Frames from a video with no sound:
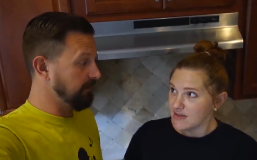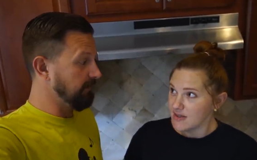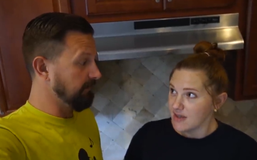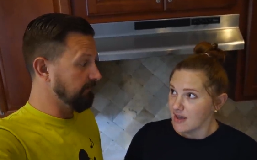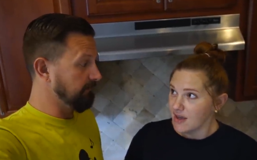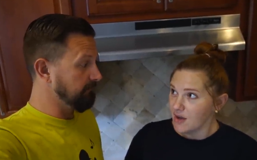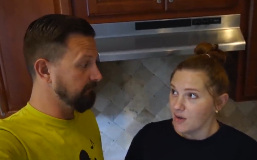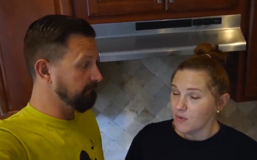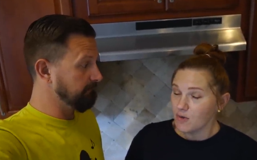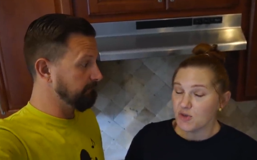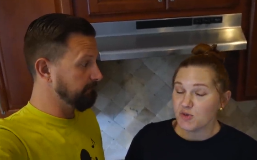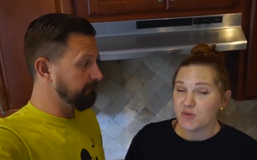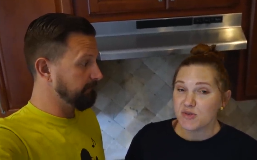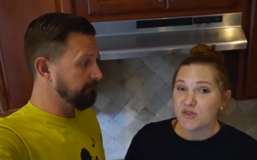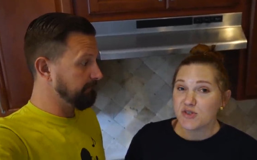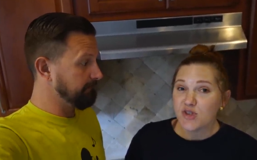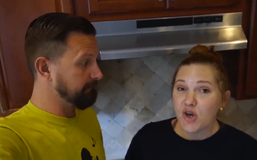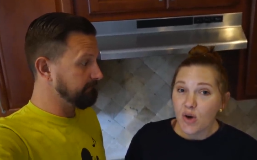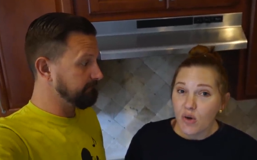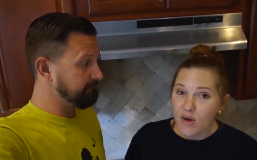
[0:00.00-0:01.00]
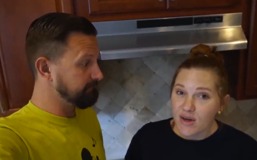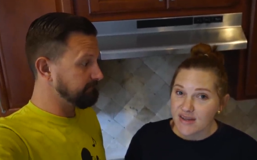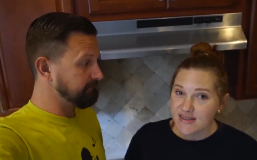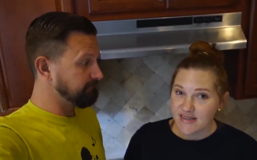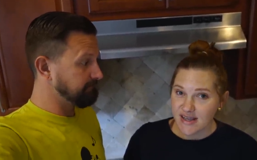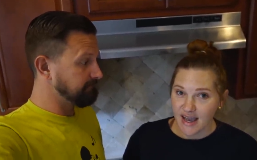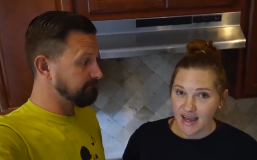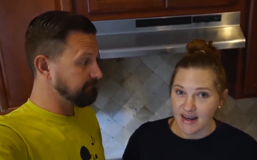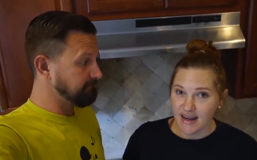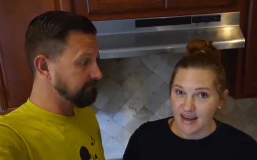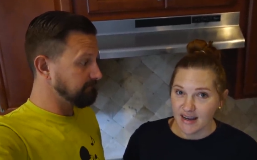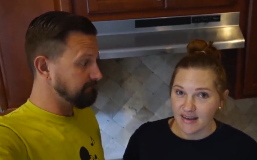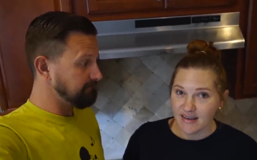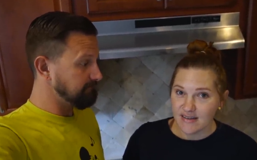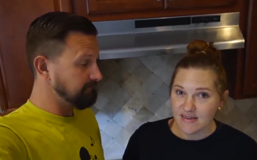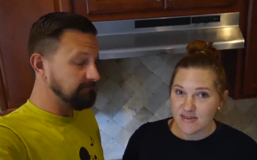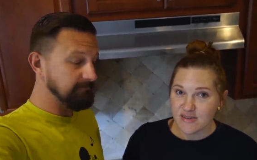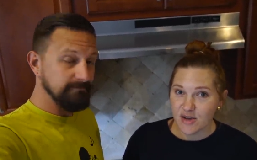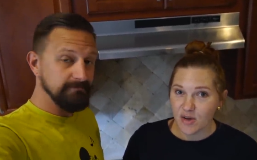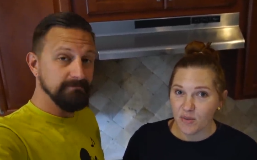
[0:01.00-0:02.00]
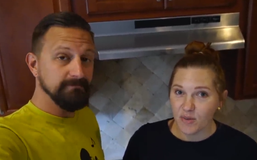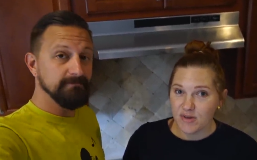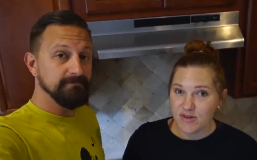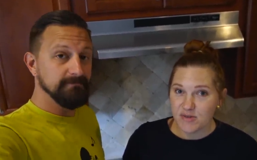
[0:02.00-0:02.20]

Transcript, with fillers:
Speaker 1: Yeah. Which was so exciting. So we